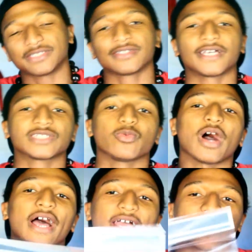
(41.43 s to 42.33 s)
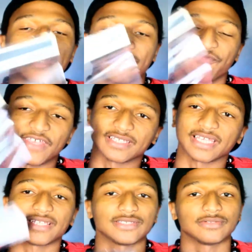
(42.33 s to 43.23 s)
you guys why I got a fake
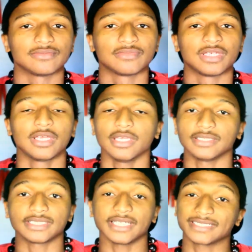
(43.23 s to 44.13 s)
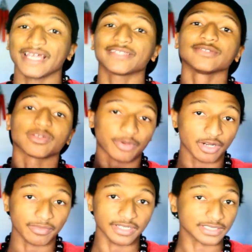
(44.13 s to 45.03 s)
tattoo. You see, tattoos are
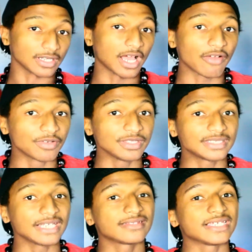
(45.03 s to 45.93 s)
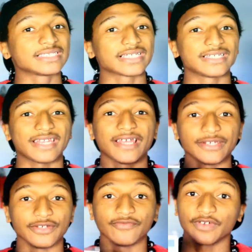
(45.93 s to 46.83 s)
permanent, so I really take things like that I
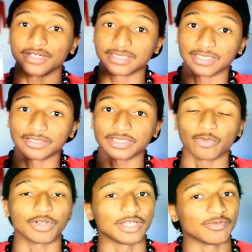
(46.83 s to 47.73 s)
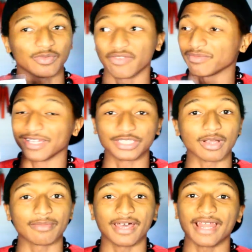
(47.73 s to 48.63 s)
do very seriously. When everybody joke
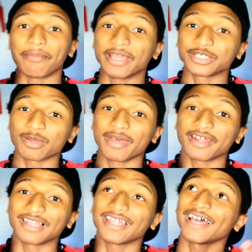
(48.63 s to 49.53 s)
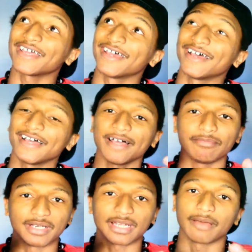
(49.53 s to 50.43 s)
about it, I may joke about it a lot, haha,
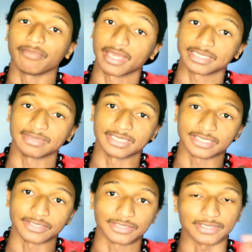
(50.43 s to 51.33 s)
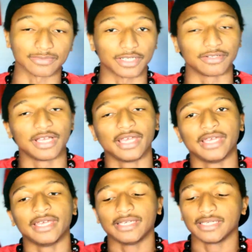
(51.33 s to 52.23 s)
but I'm actually being serious as well.
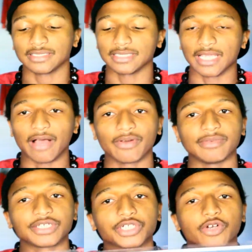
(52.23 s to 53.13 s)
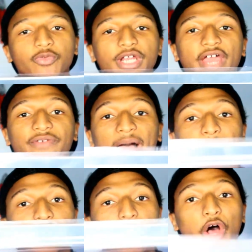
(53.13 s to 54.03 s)
See, I want to make sure whatever I
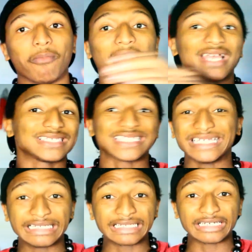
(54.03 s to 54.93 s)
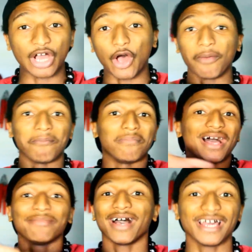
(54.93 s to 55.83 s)
put on my skin, on
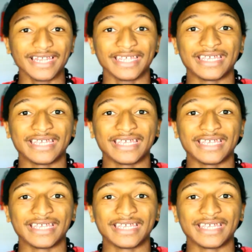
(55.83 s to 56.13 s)
my body,